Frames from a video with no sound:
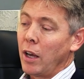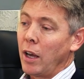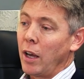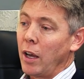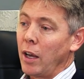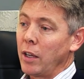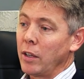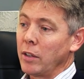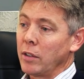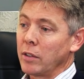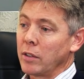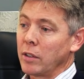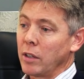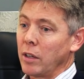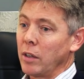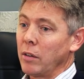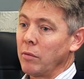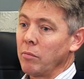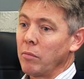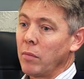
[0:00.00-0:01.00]
And,
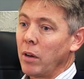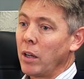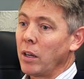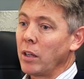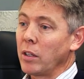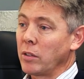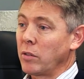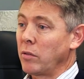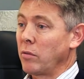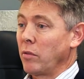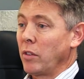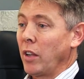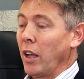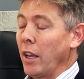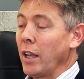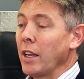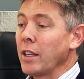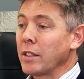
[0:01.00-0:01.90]
um, and it's, yeah,